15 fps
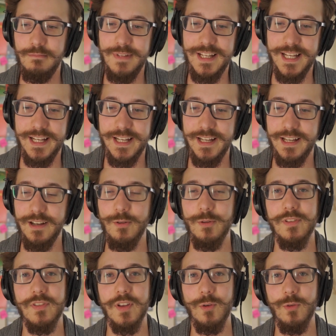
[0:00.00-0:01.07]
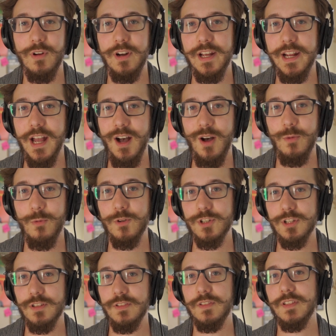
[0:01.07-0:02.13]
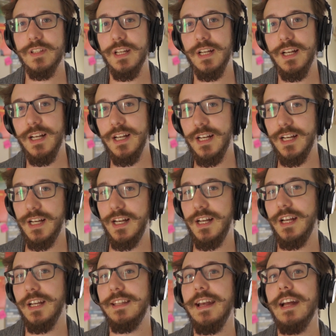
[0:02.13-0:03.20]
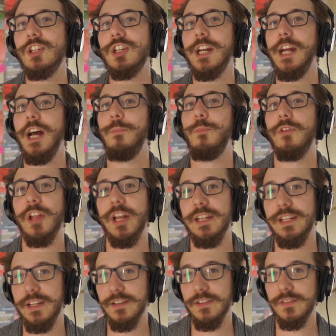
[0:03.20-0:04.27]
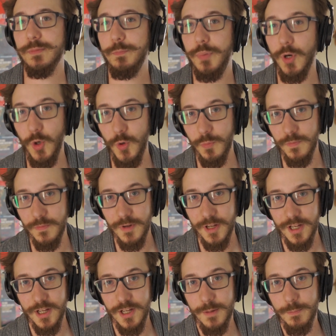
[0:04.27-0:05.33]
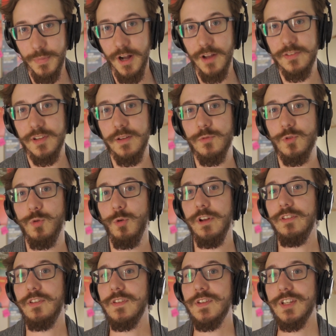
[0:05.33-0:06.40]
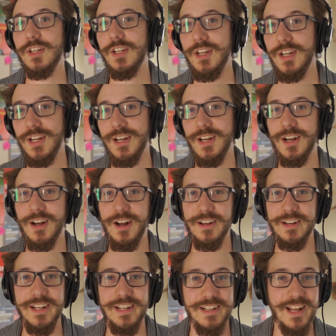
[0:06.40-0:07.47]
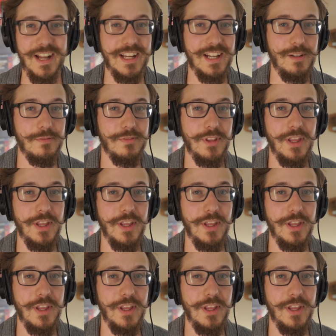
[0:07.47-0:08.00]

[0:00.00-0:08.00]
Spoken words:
I wouldn't say running out, we're just catching up with ideas. Boom. Positive twist on a negative